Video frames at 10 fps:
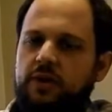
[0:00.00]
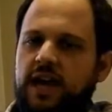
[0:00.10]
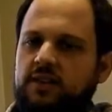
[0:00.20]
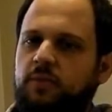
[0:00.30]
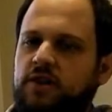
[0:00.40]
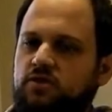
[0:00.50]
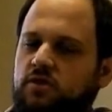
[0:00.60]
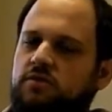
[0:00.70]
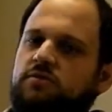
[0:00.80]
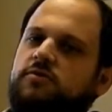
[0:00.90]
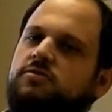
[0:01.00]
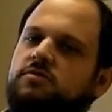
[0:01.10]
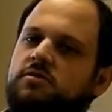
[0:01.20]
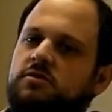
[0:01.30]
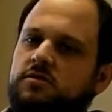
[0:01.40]
That's my sort of
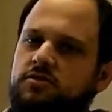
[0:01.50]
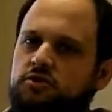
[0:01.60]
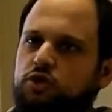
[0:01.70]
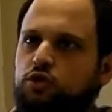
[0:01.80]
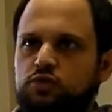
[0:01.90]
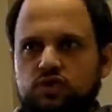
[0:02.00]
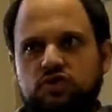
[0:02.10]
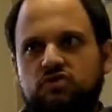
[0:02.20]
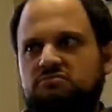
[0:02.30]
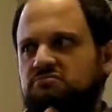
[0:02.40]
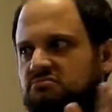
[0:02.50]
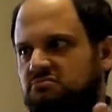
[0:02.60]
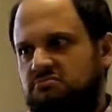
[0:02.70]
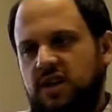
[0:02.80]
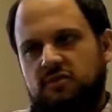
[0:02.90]
loose
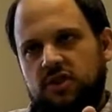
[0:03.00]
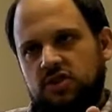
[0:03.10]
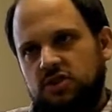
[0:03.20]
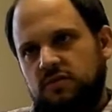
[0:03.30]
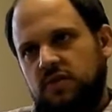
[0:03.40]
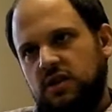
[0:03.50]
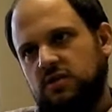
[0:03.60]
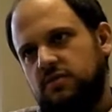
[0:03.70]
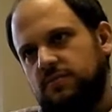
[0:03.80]
definition of things.